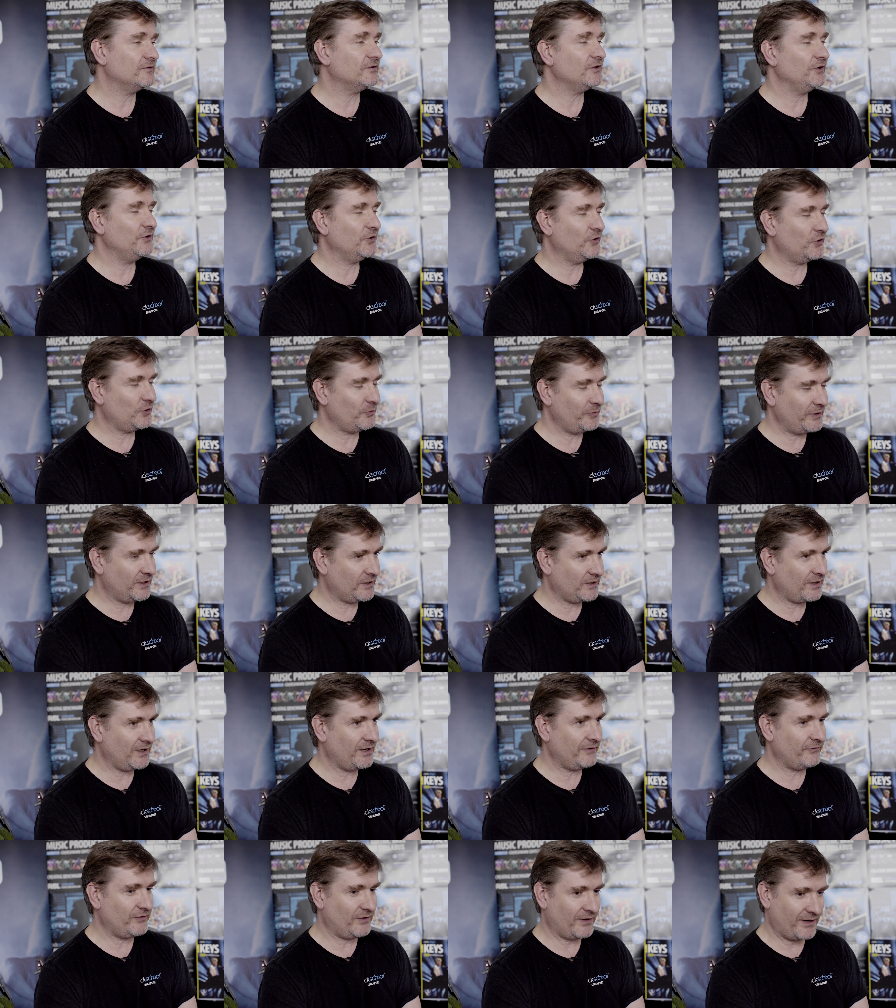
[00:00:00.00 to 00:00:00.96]
so you've got to be
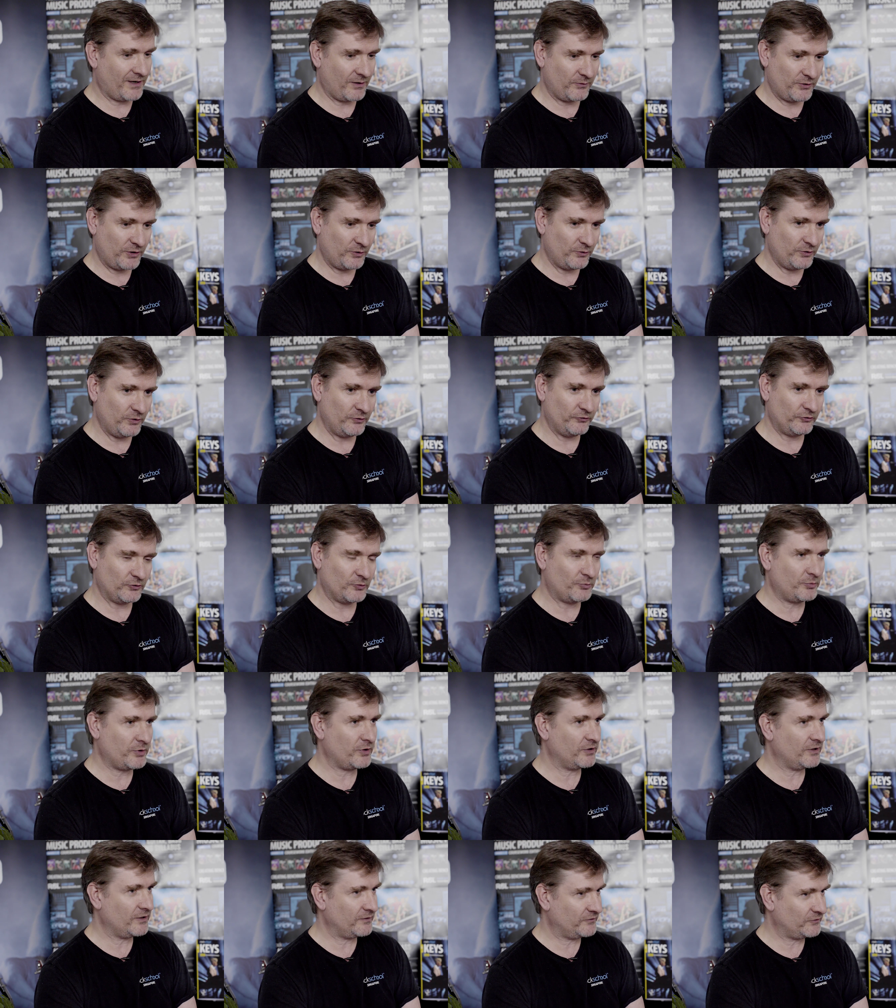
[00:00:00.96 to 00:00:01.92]
clever how you use your
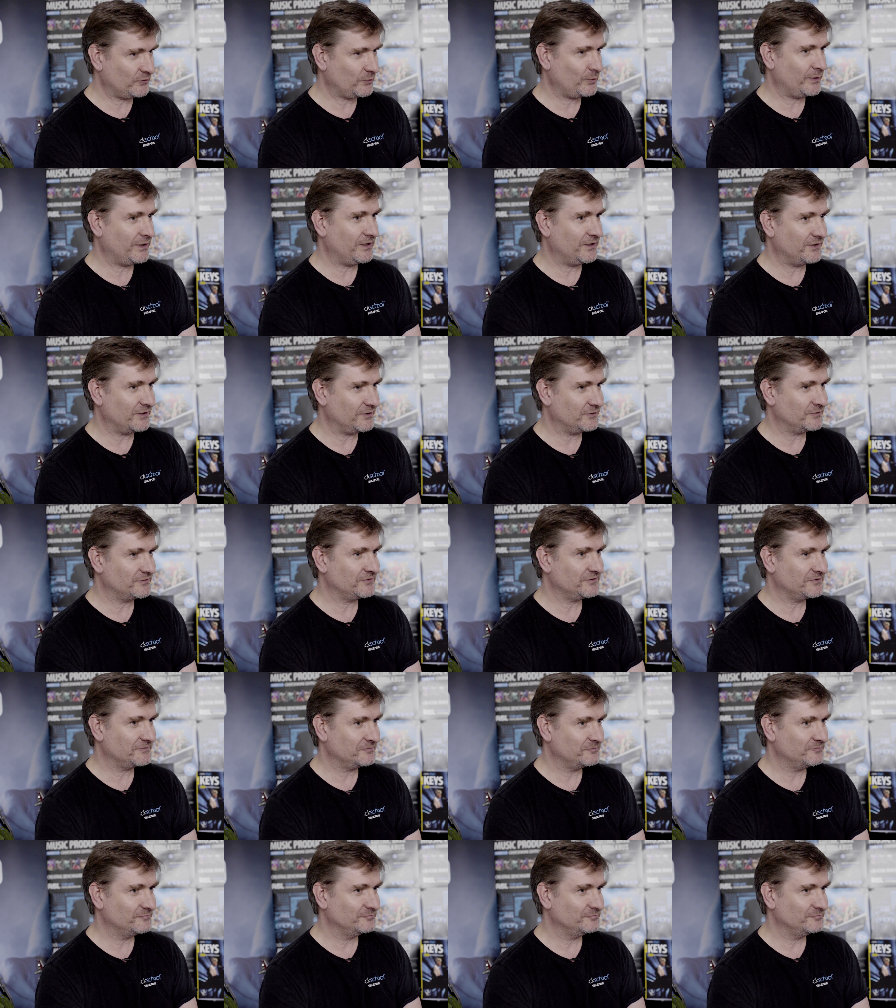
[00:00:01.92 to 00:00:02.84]
pockets or windows.